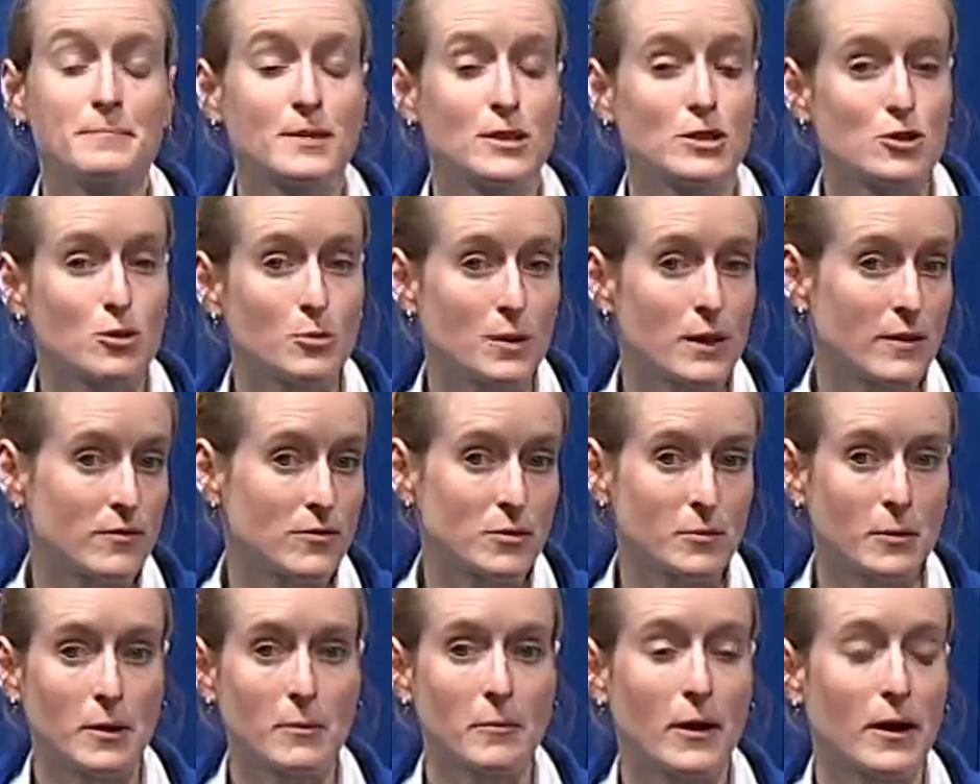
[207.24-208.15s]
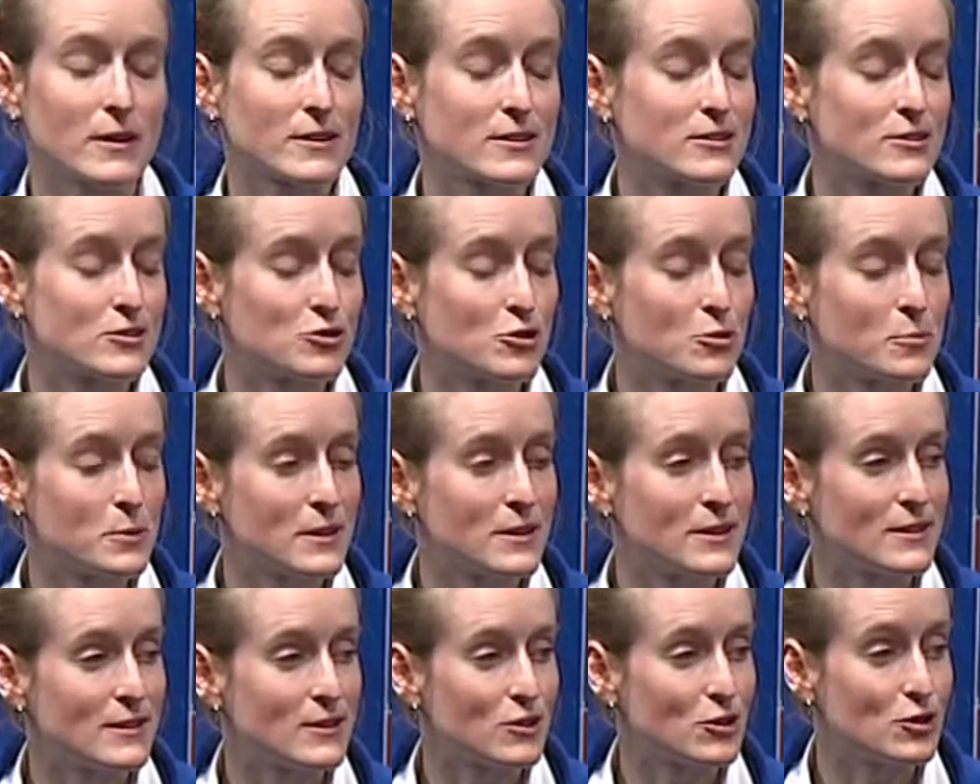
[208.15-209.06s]
So we gave some antibiotics and should
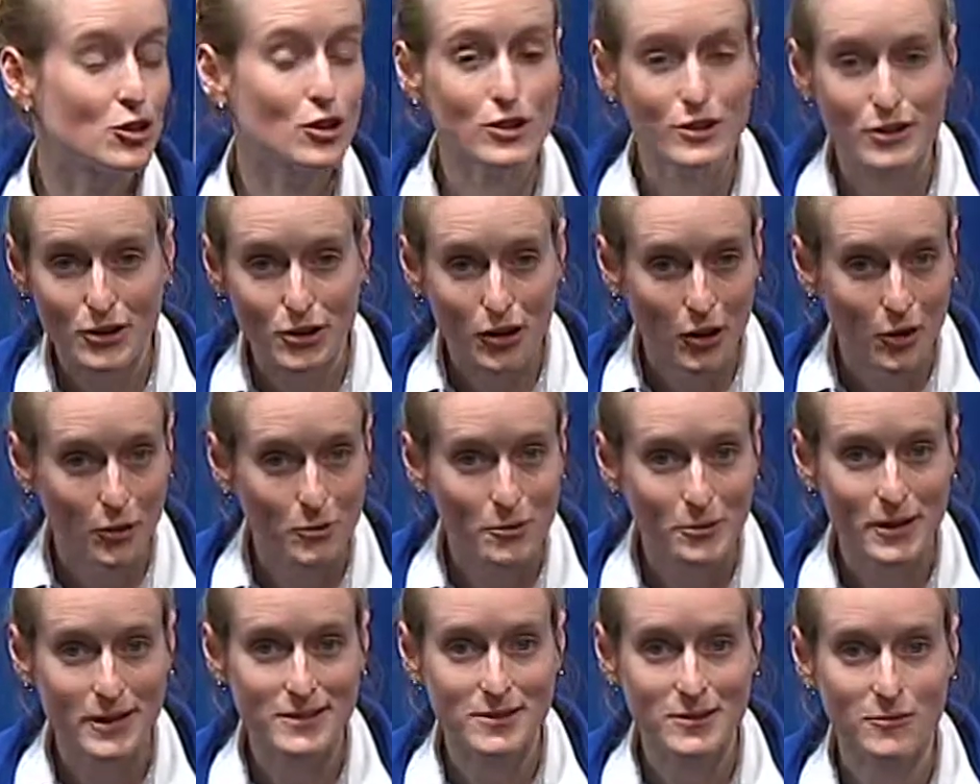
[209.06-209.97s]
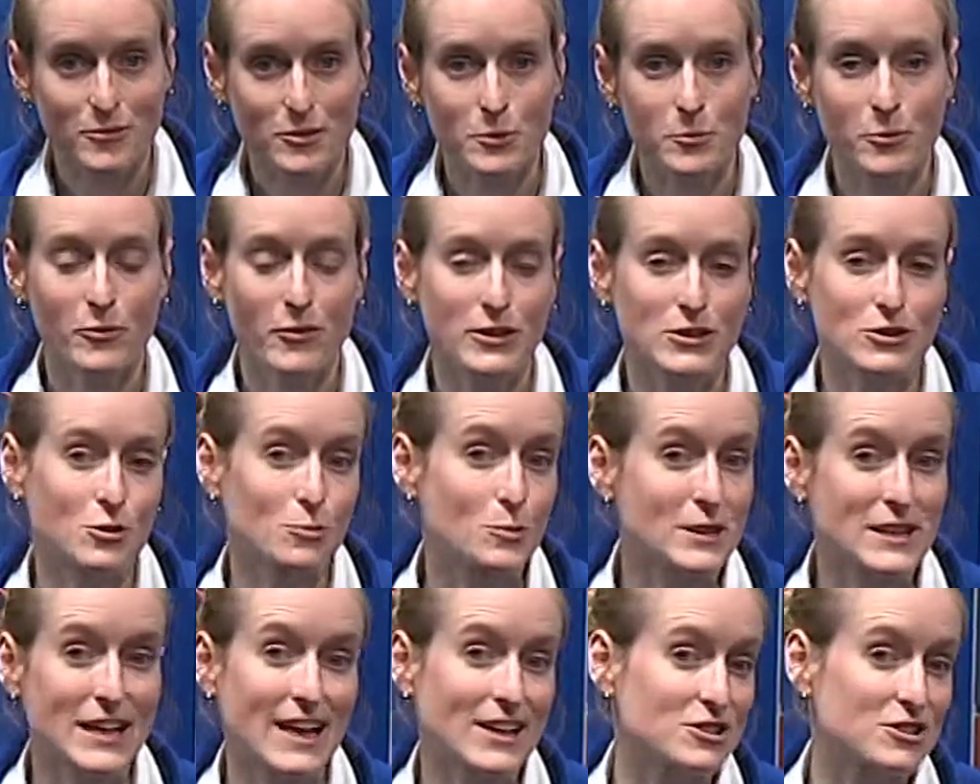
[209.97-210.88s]
be good to go, and some flea prevention. We
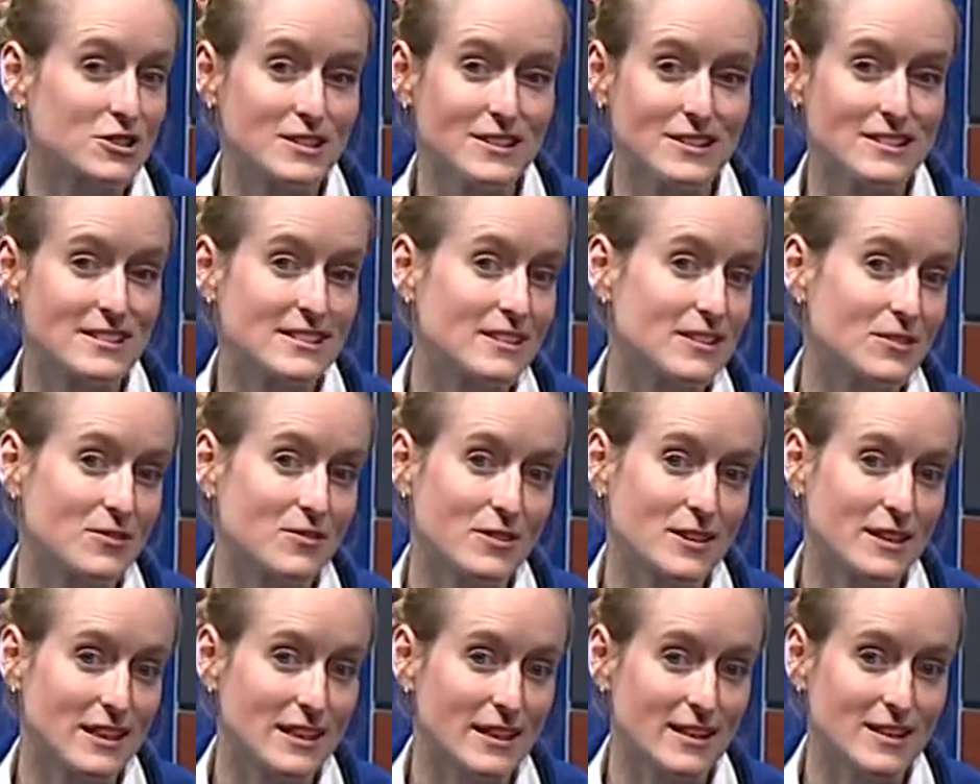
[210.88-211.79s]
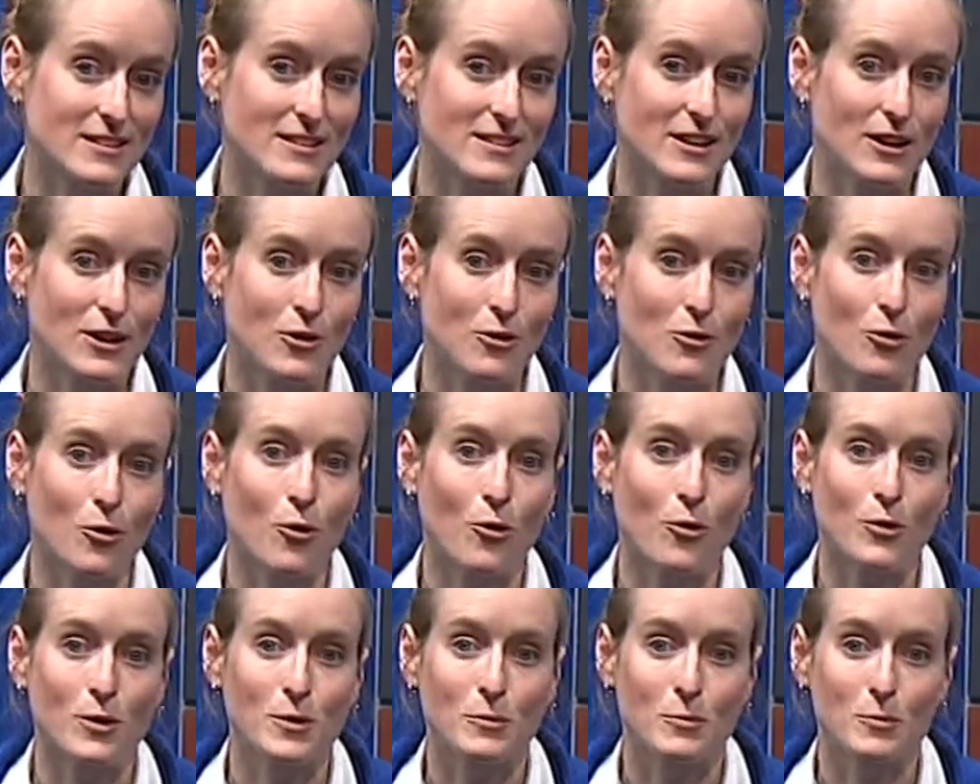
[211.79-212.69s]
actually didn't see a flea because they had
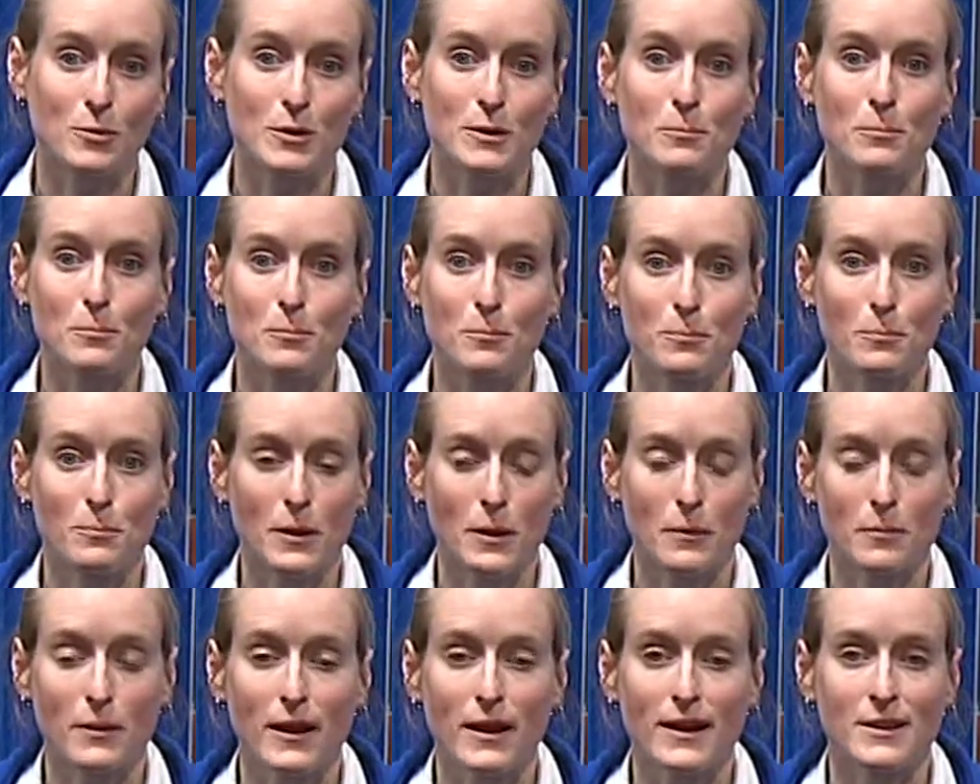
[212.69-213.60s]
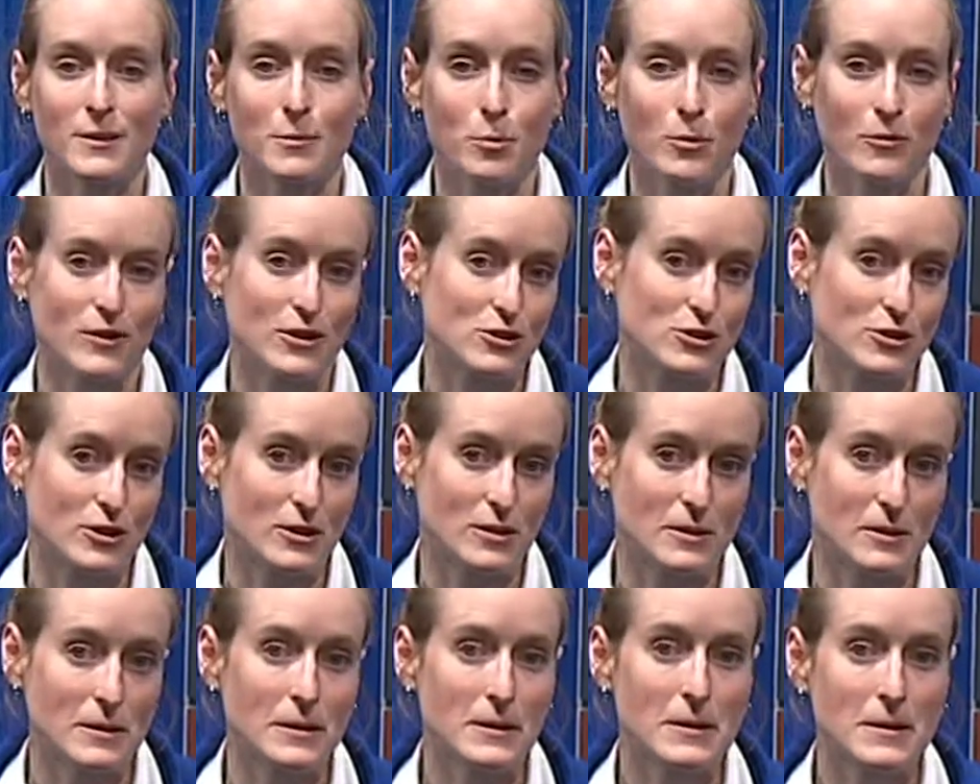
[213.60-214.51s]
already reapplied the
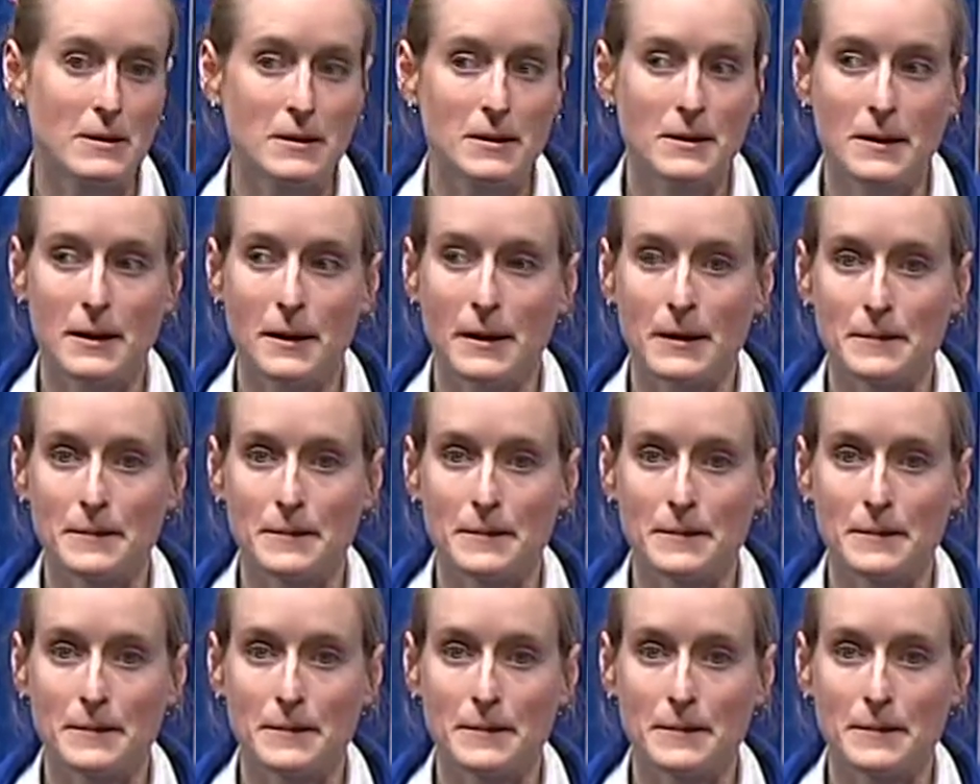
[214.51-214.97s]
prevention.